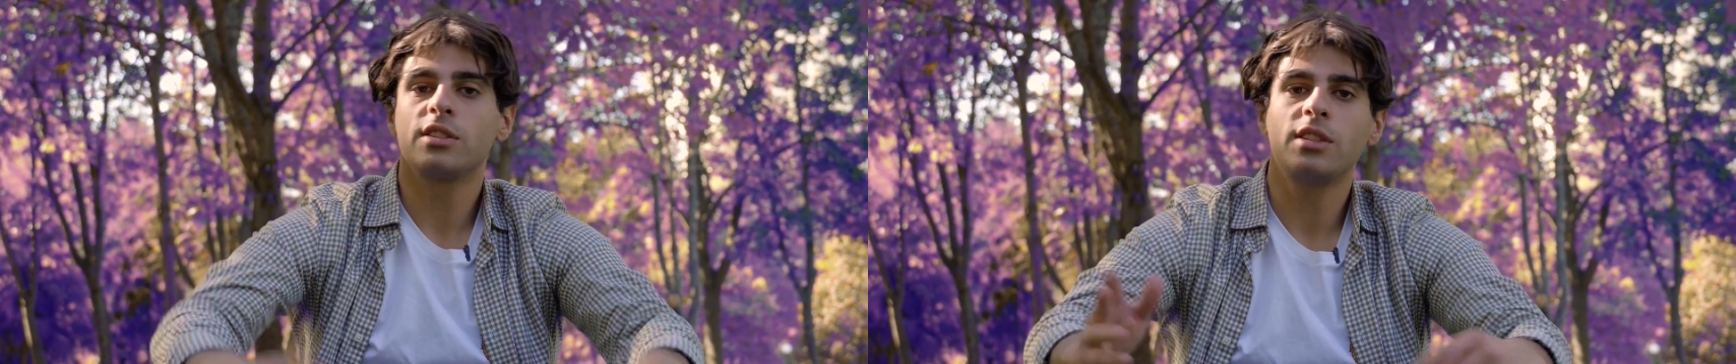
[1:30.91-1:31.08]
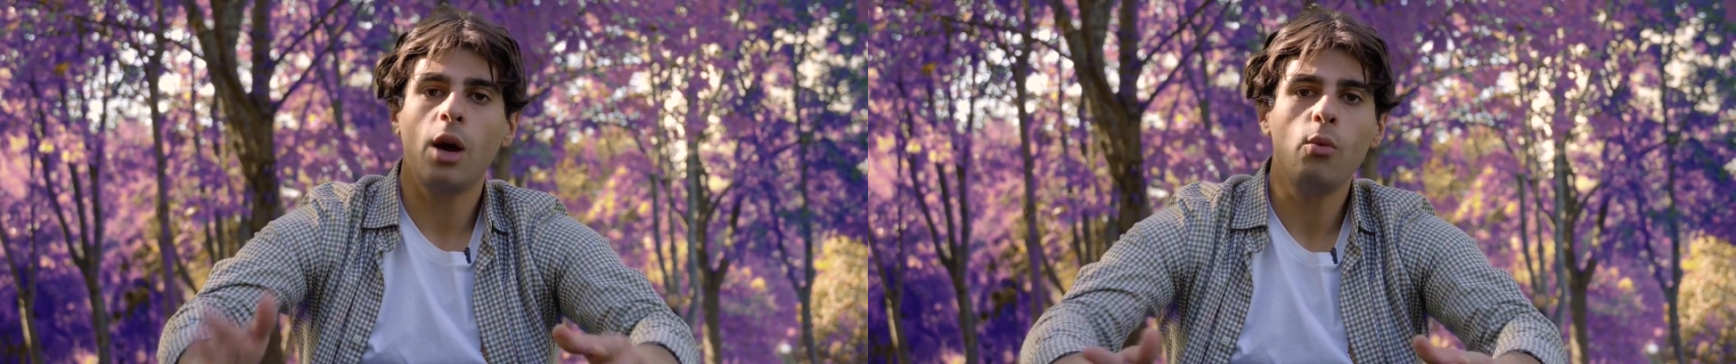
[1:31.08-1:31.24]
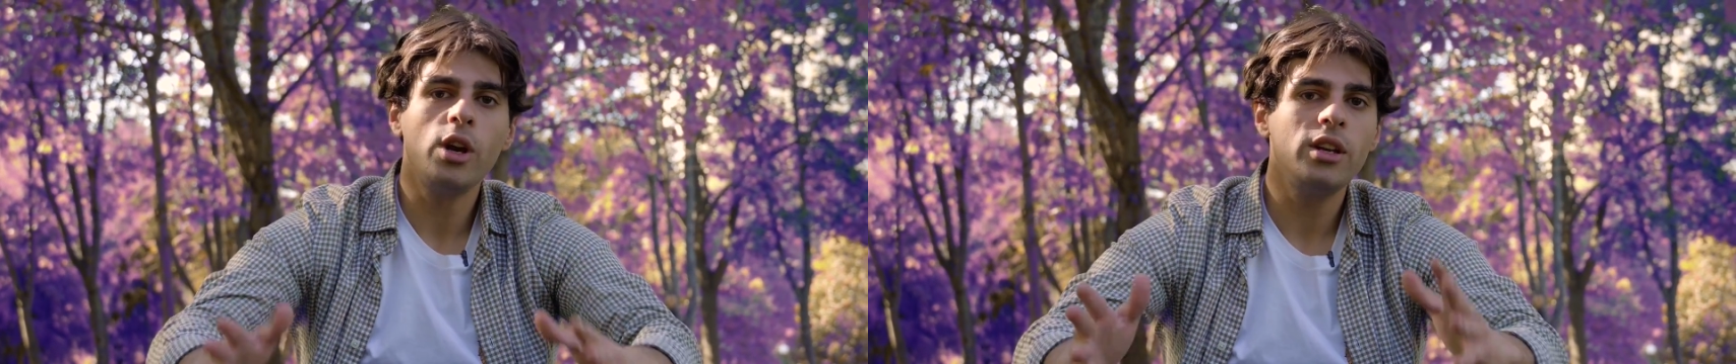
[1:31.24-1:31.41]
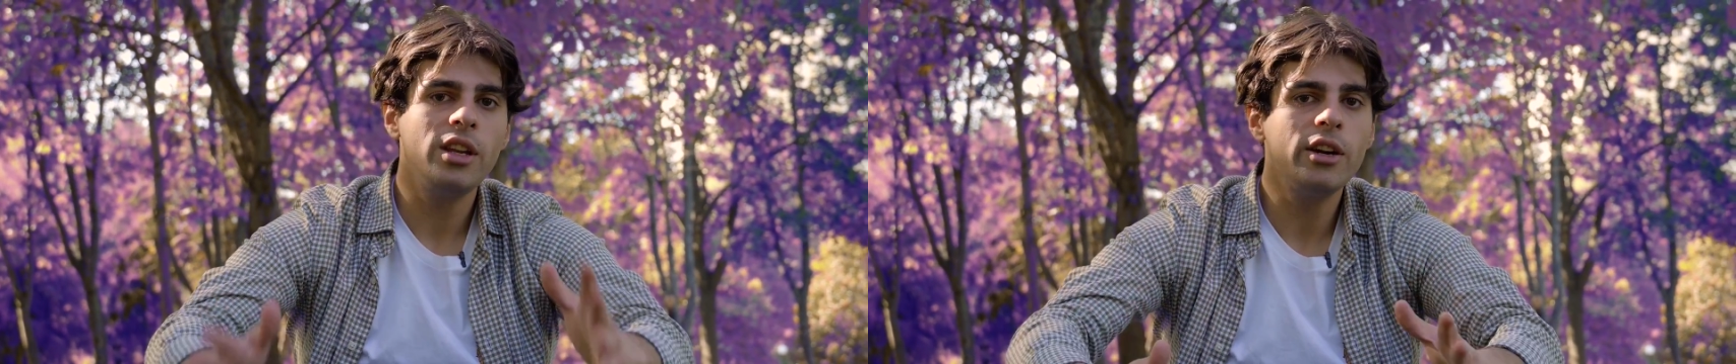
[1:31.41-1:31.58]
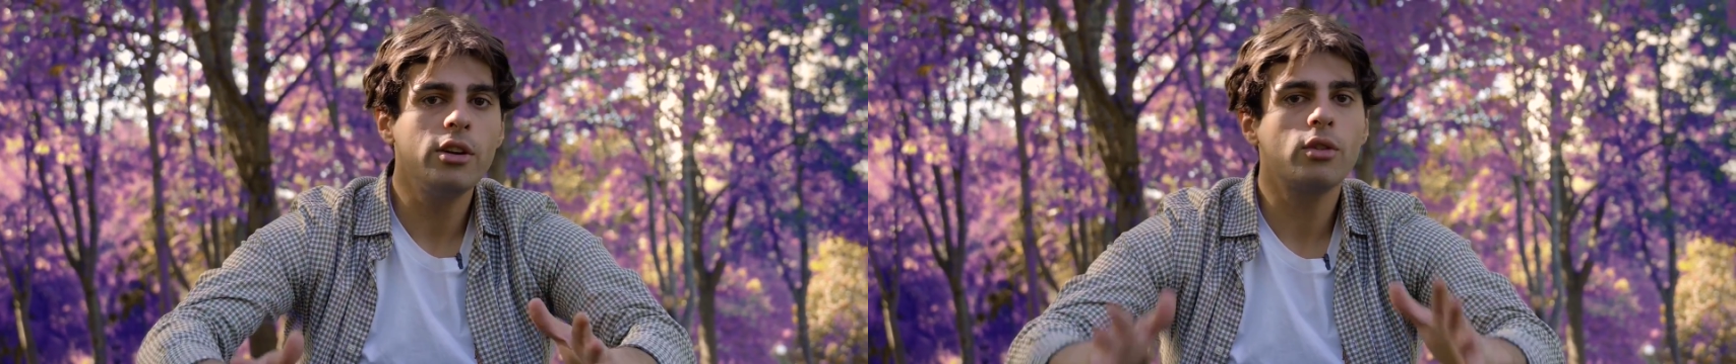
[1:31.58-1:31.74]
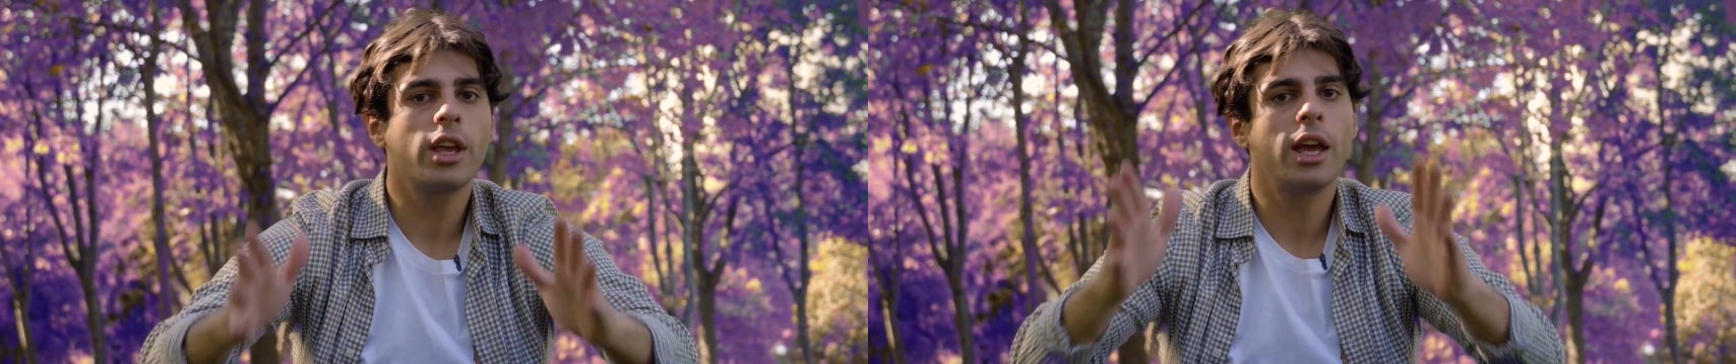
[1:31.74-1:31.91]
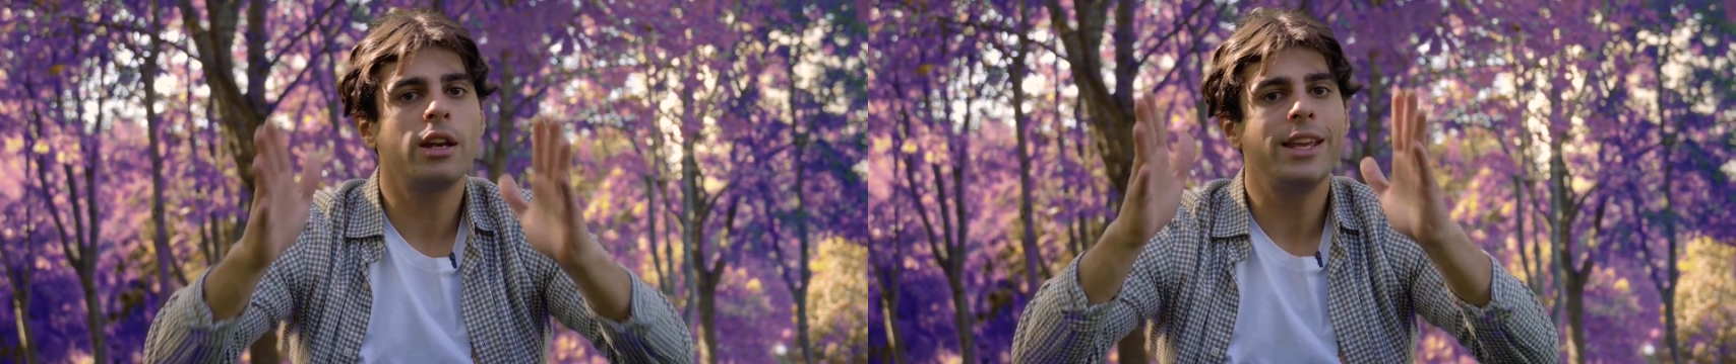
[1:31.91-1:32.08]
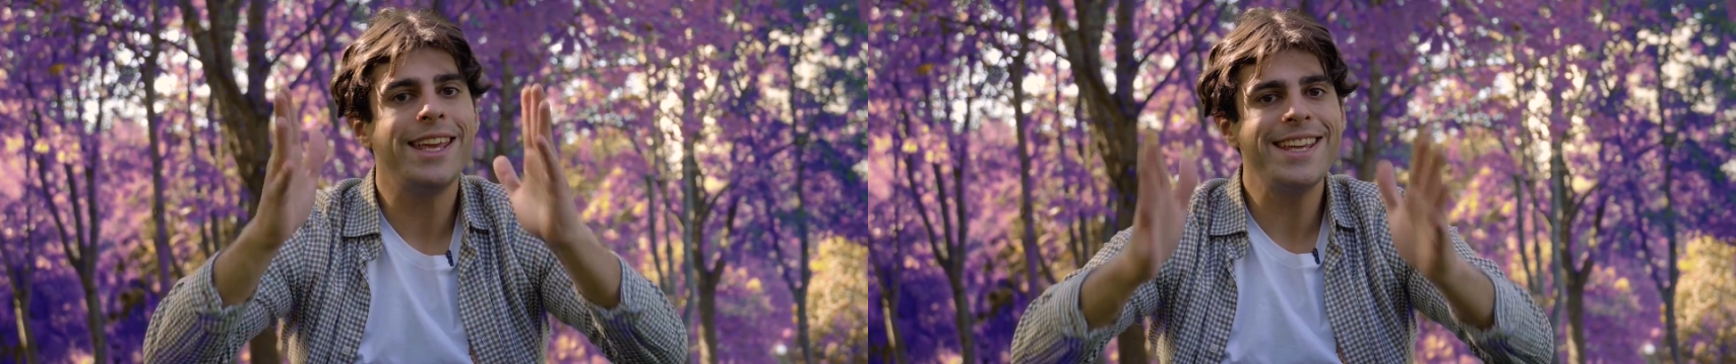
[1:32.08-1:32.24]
someone near you can